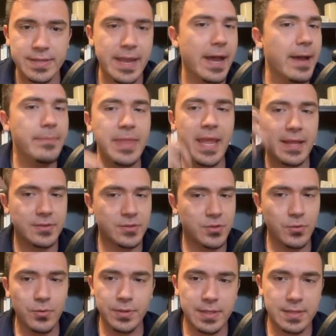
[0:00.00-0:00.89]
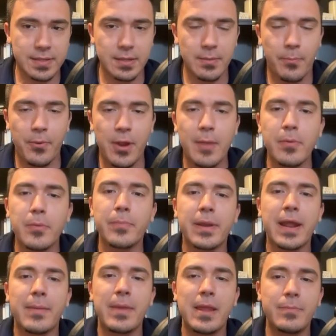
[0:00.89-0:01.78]
Now, I'm not told this in the problem,
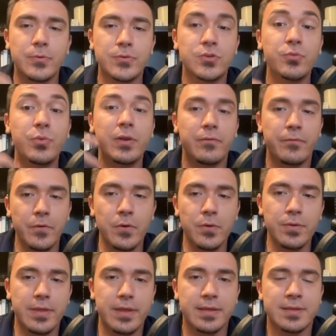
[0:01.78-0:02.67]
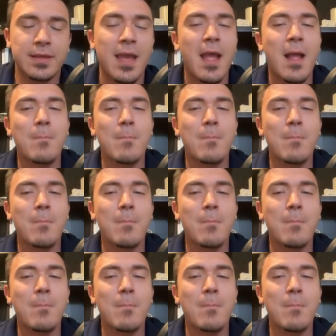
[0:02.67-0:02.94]
but I'm able to infer this